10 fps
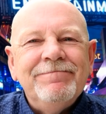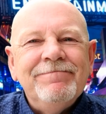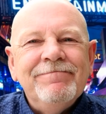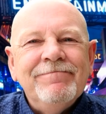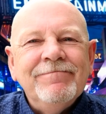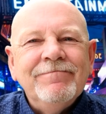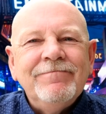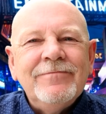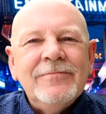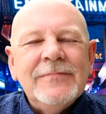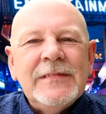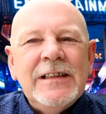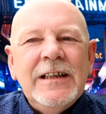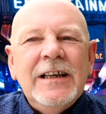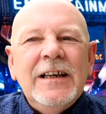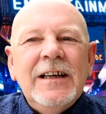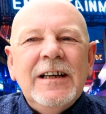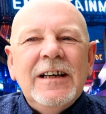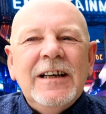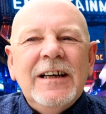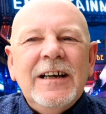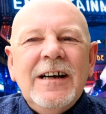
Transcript: Nothing is said.